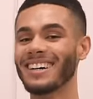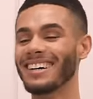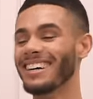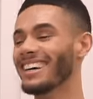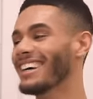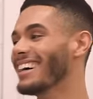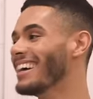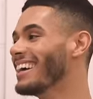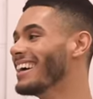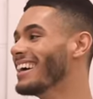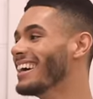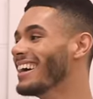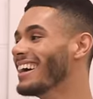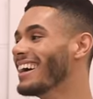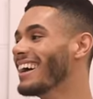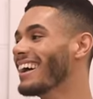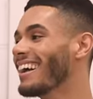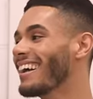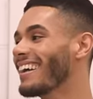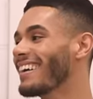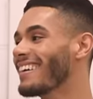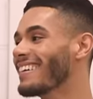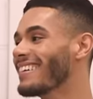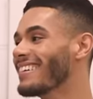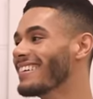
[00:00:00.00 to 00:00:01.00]

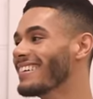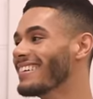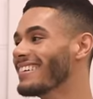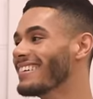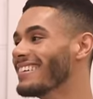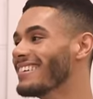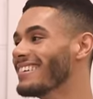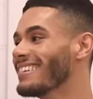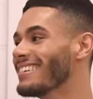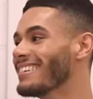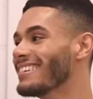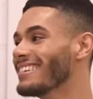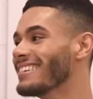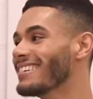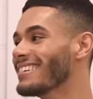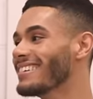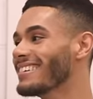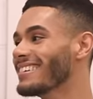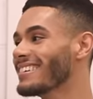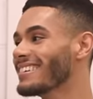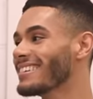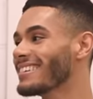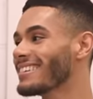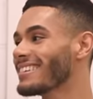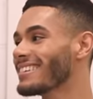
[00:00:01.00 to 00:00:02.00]

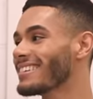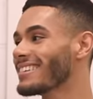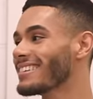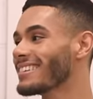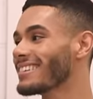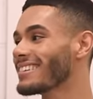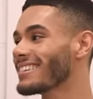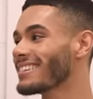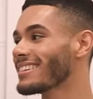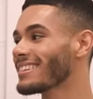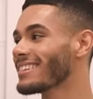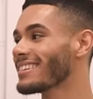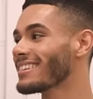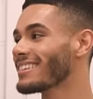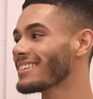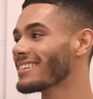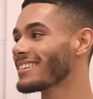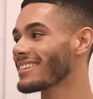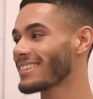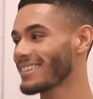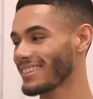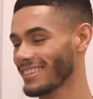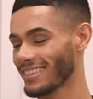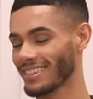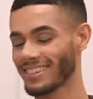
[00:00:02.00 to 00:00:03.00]

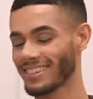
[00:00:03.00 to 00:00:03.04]
(silent)